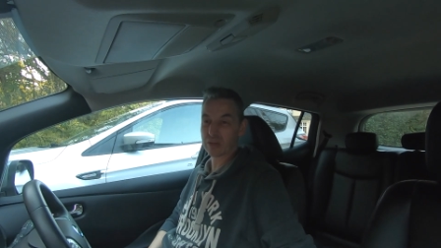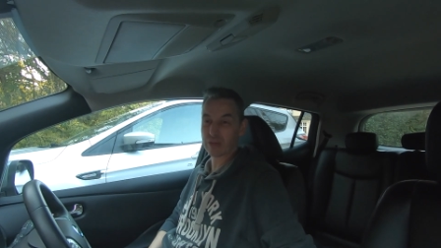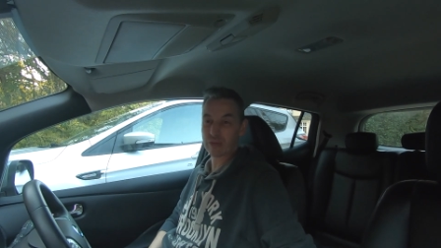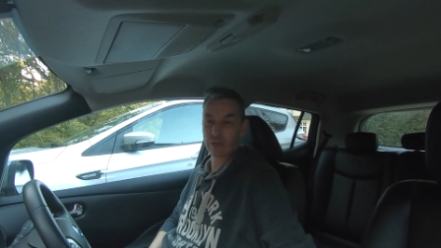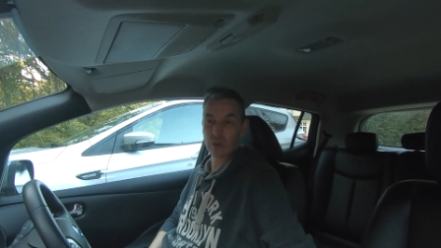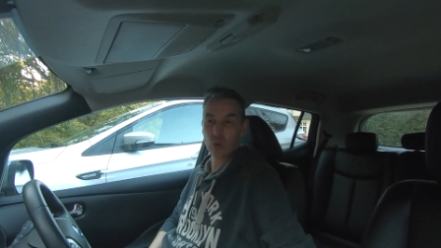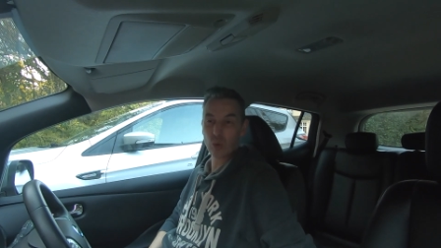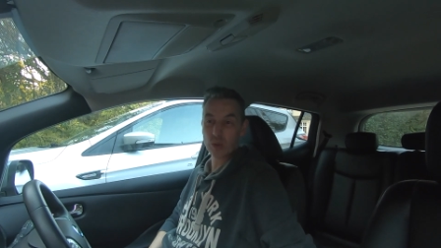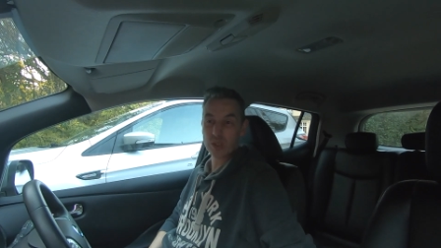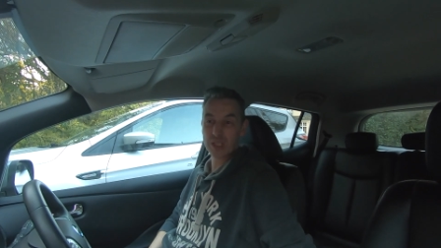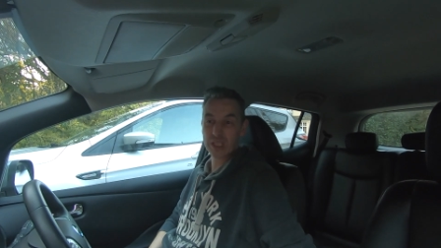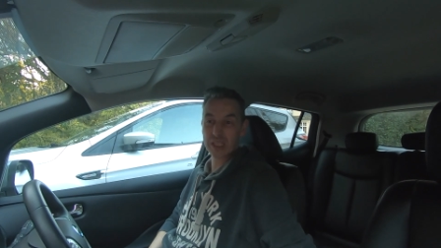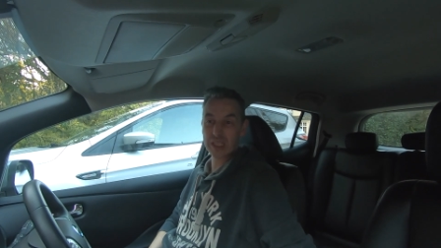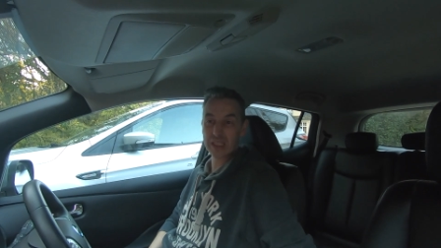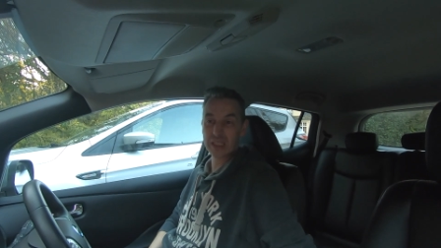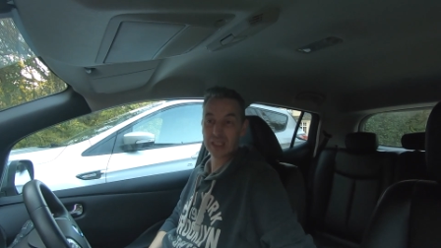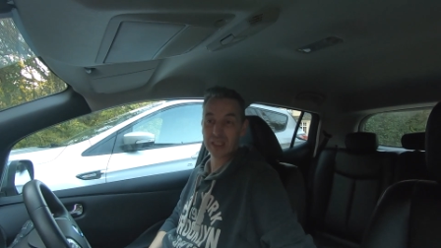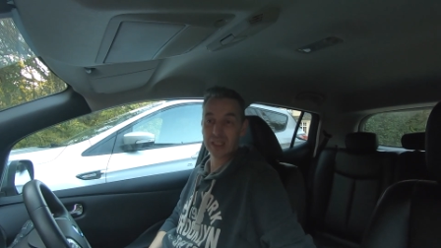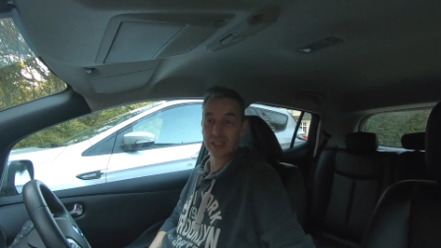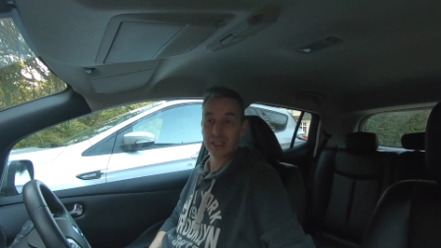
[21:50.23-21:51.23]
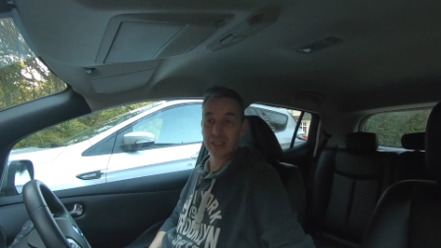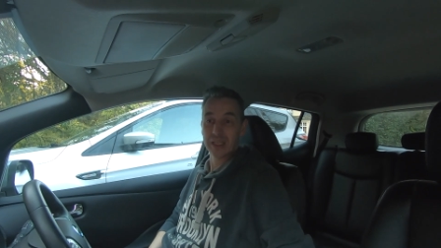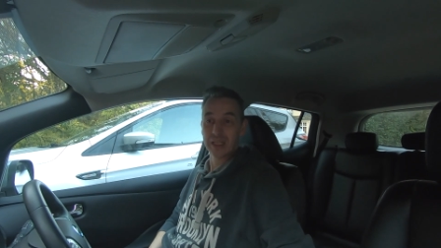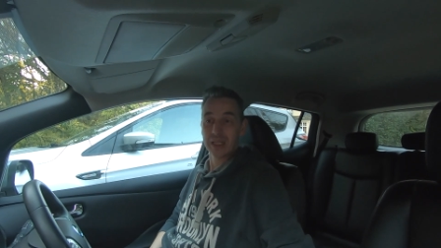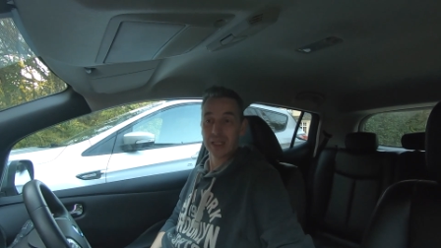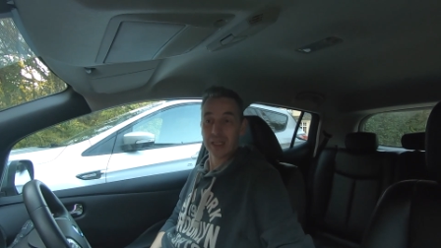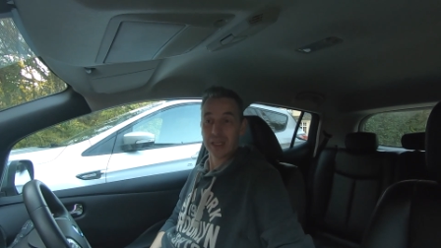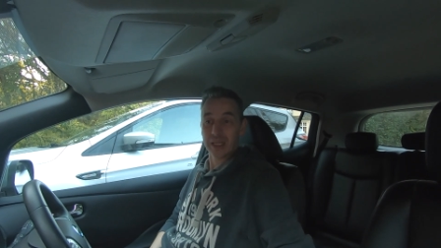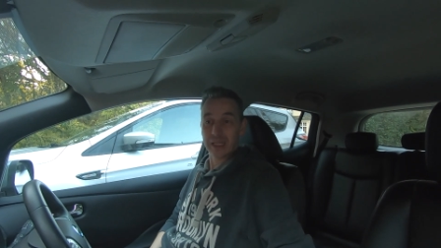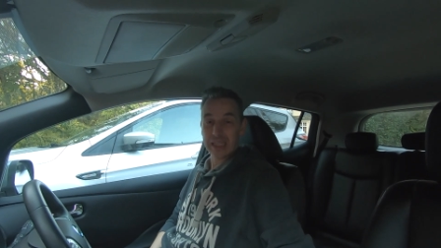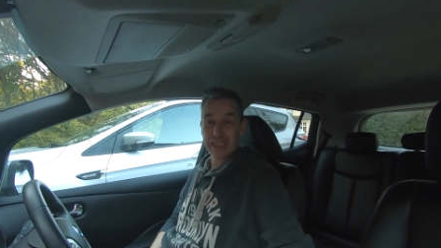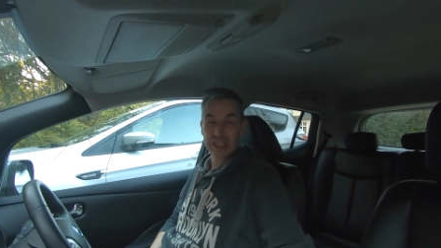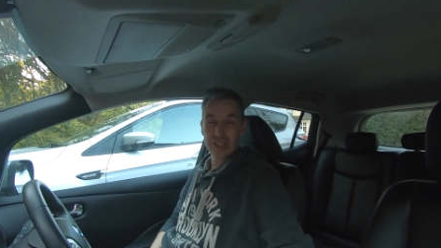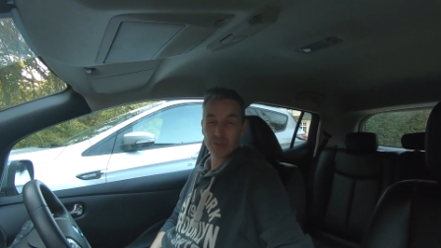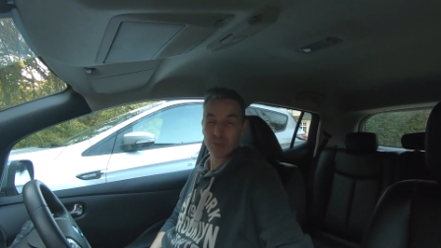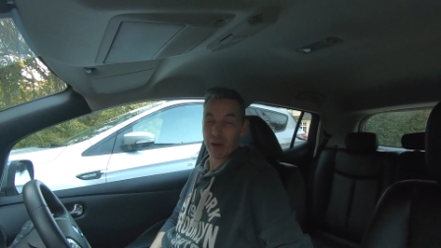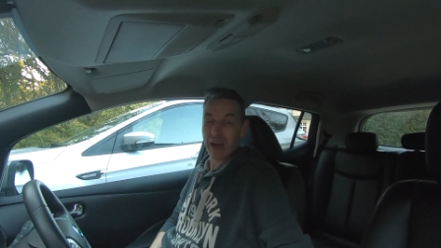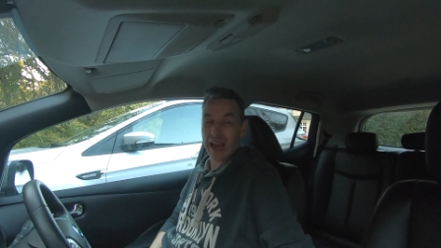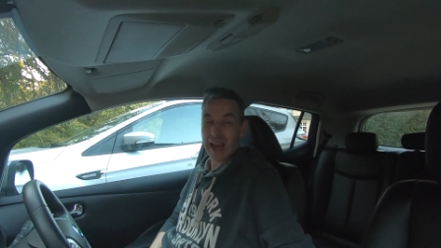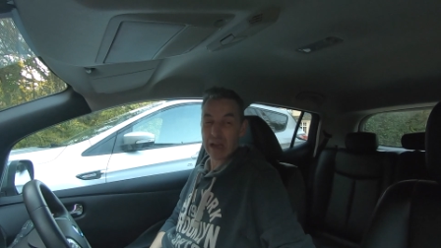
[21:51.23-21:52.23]
of
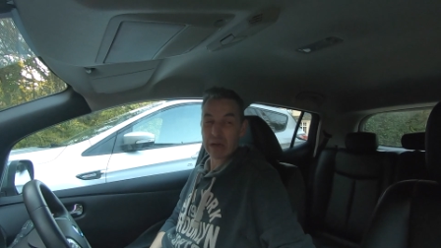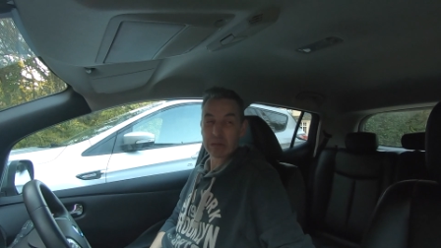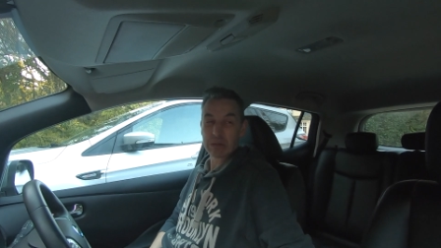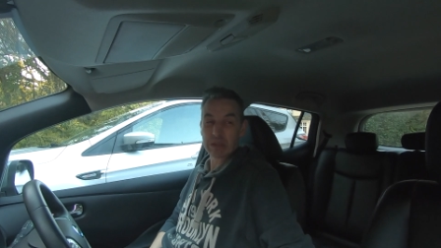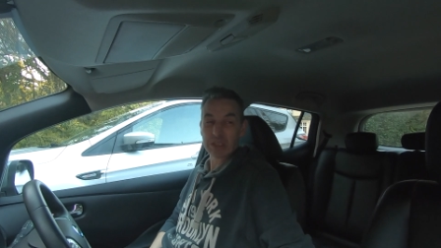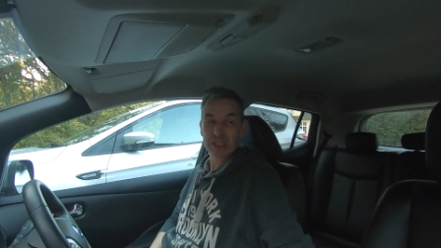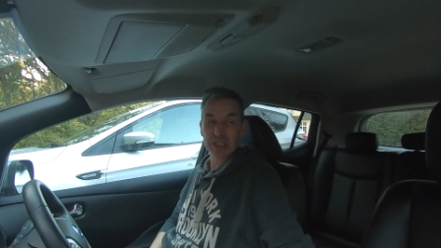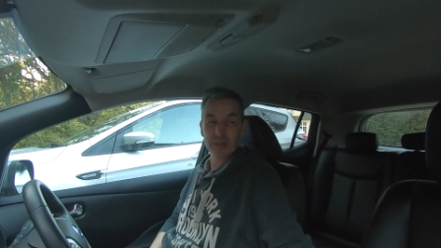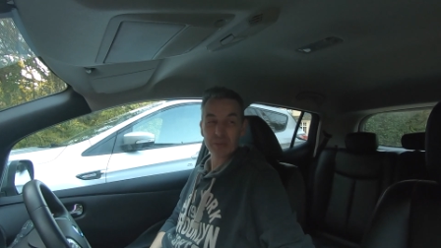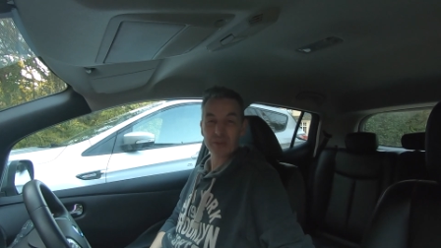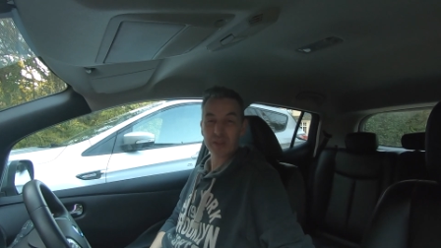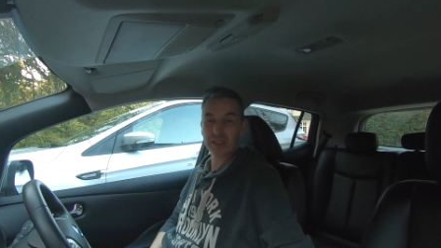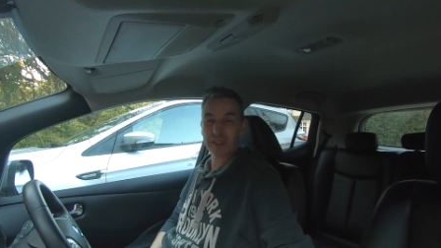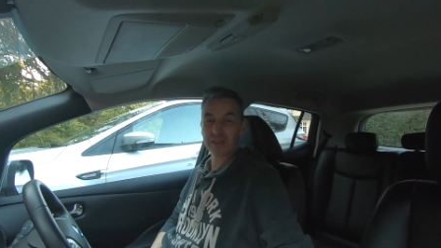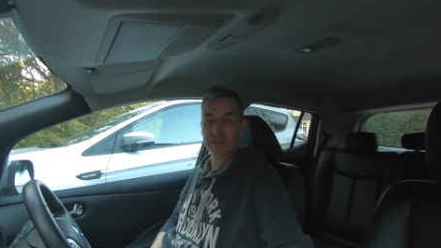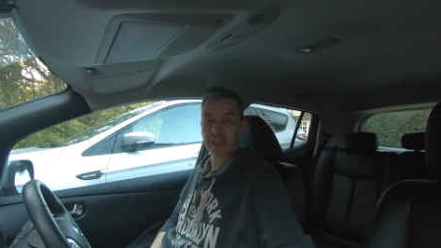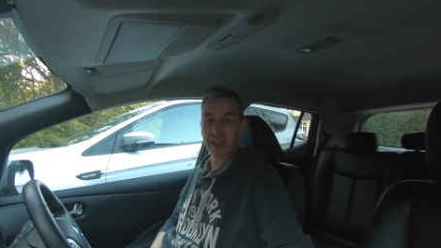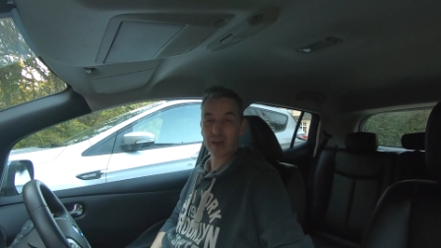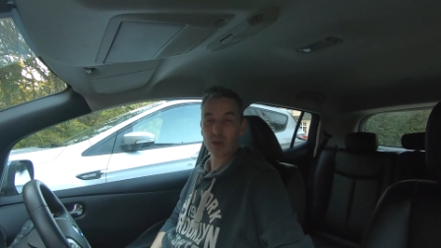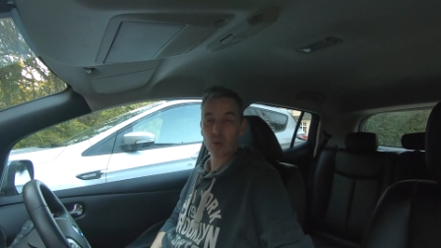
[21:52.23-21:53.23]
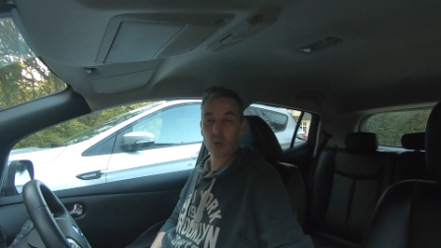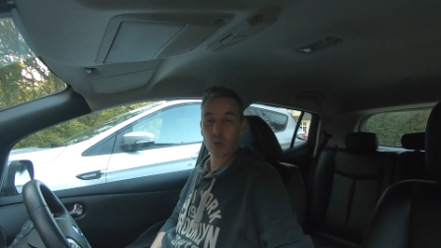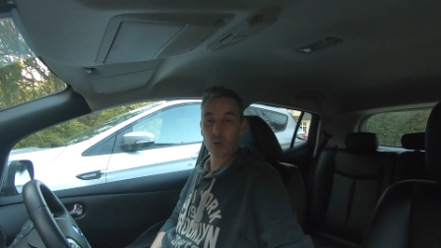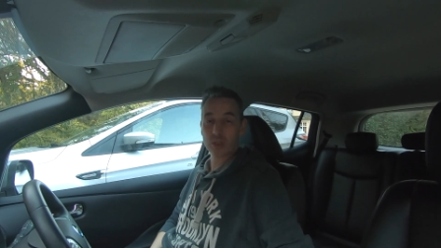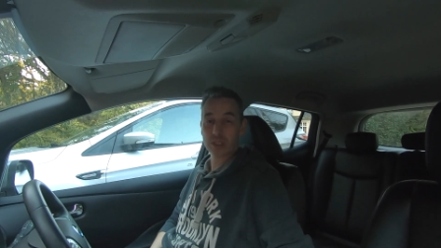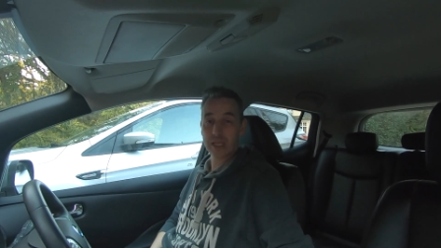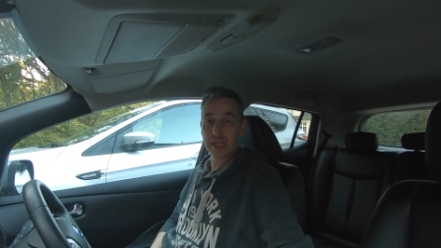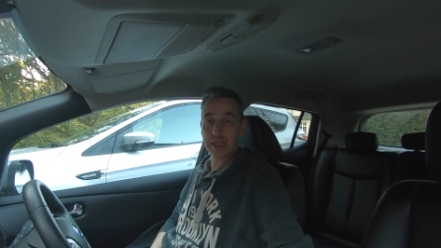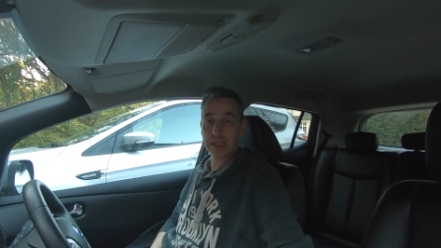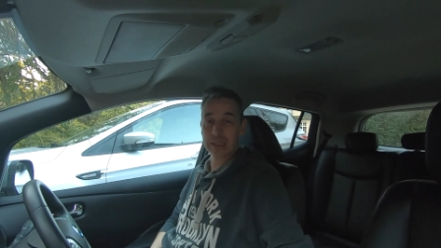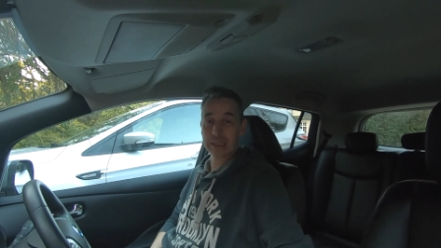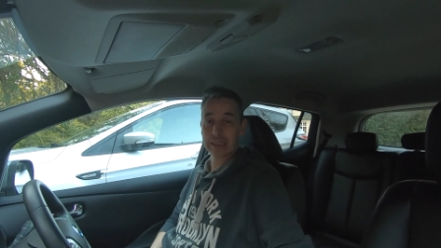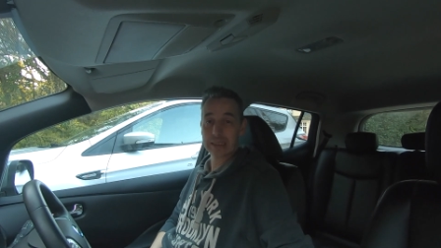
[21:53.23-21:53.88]
£40-ish, something of that order.